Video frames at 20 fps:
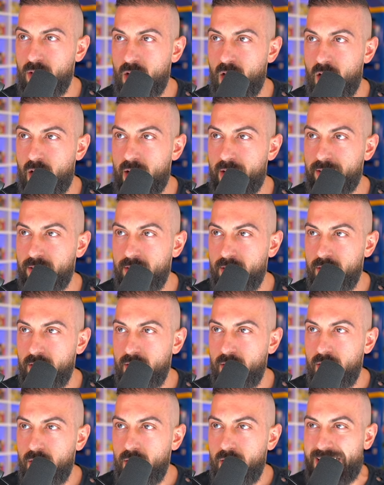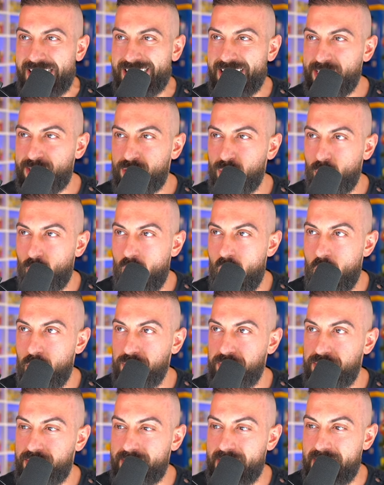All right. Alyssa
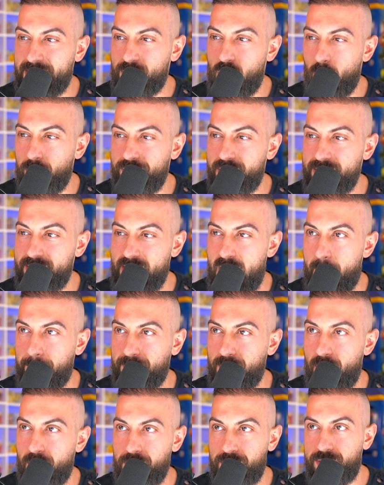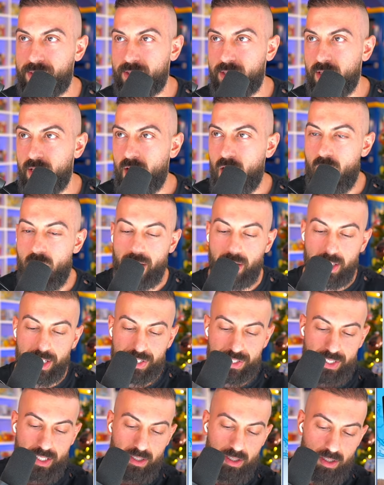Rose says go with the Zapdos. All right,
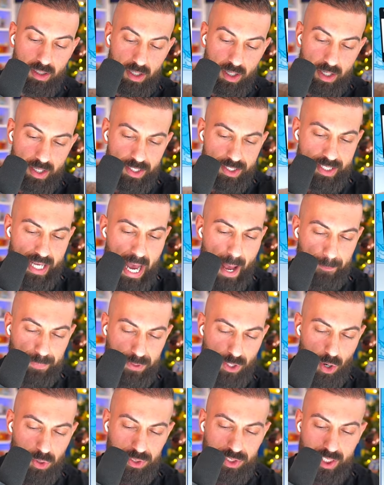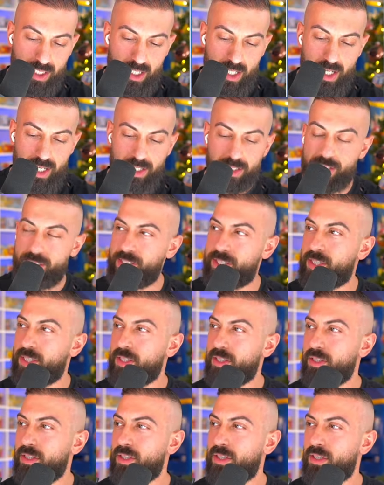Alyssa. Zapdos it is.
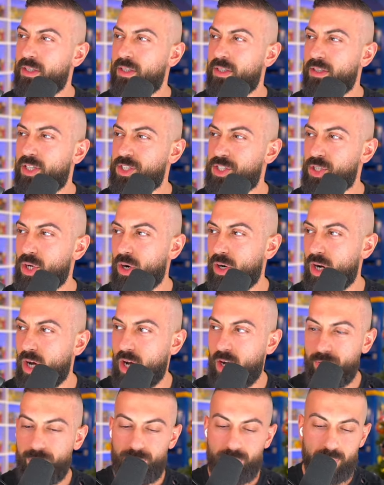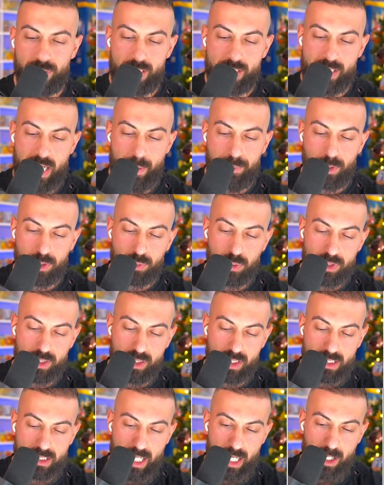Let's start off with the Zapdos, which
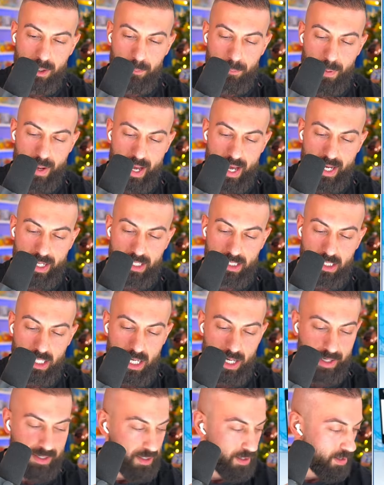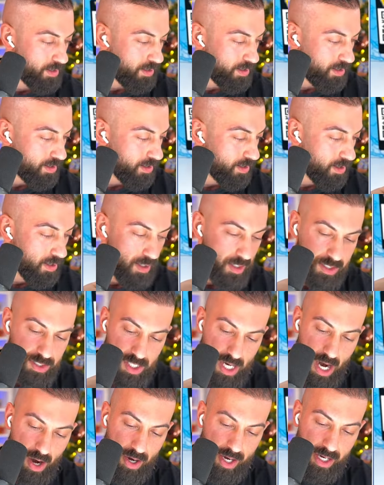is the second pack in line here.
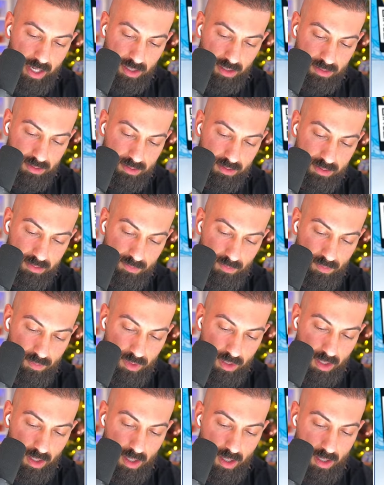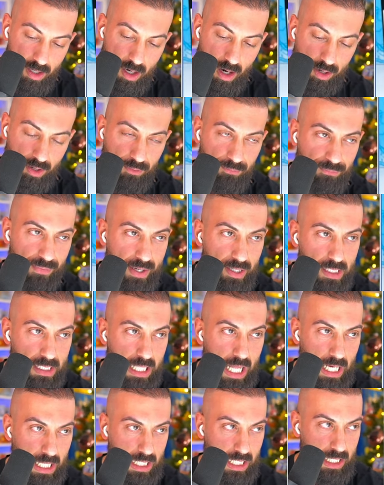Jerry, are you feeling
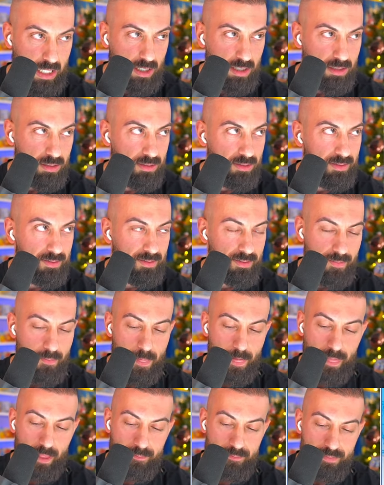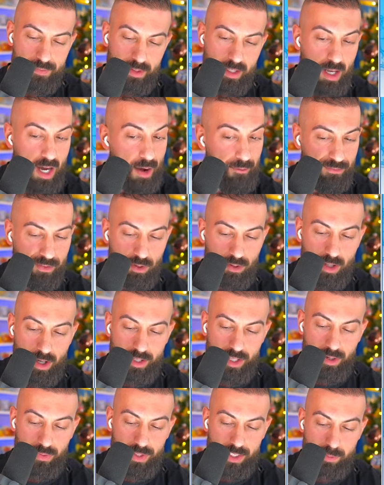lucky? I'm feeling
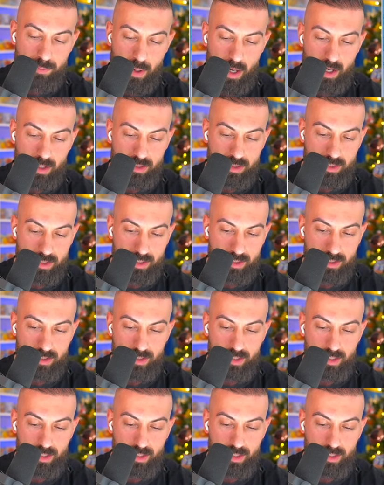lucky on this box.